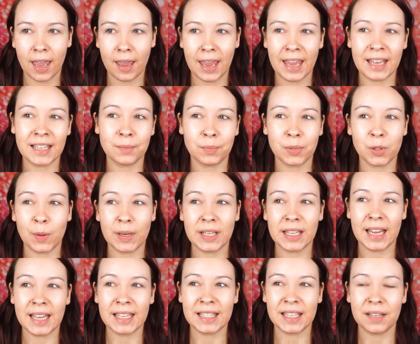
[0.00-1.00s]
and between
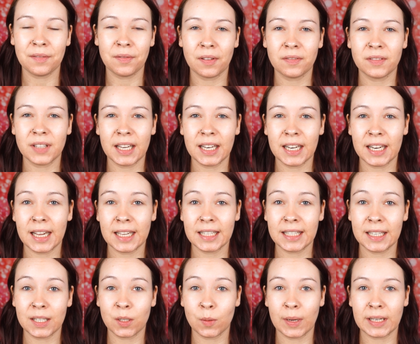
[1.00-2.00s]
NC15 and
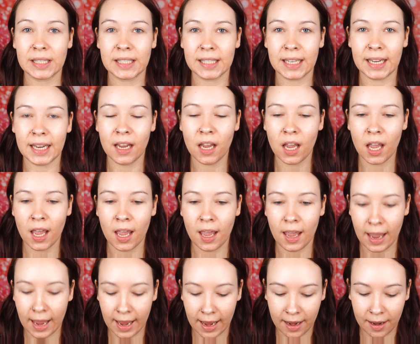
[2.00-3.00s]

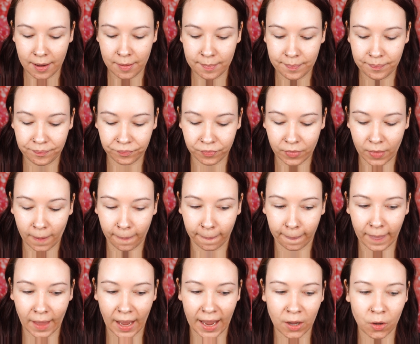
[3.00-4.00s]
NC20.
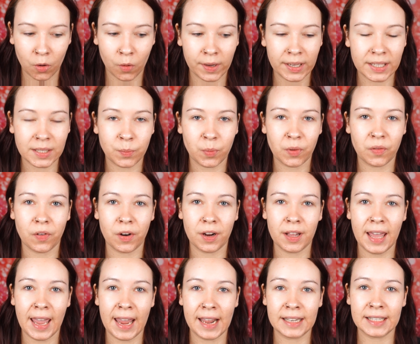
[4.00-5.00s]
I always prefer
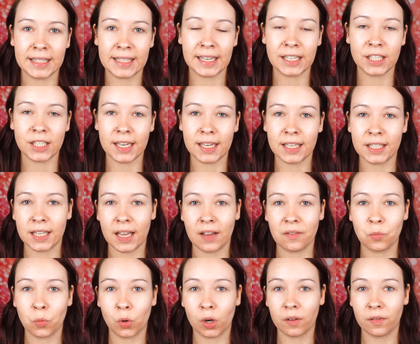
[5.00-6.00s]
the NC shades that
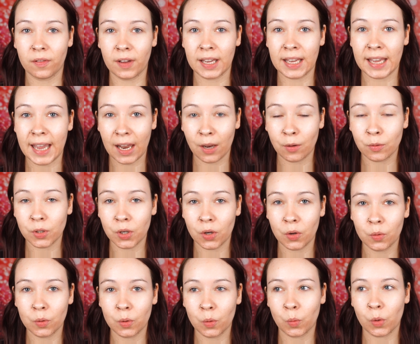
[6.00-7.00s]
have more of a yellow
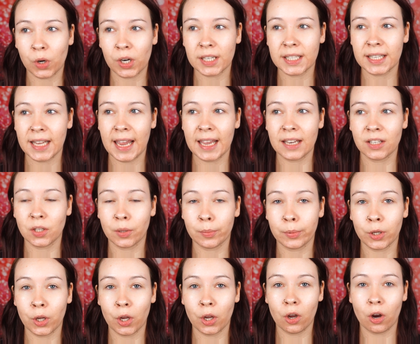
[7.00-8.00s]
tone, whereas the
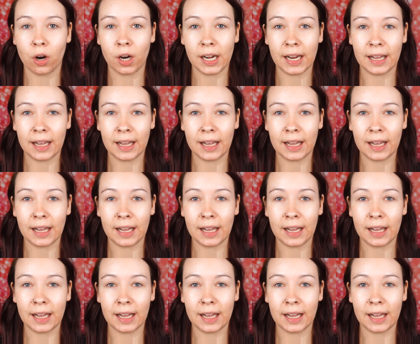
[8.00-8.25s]
NW are a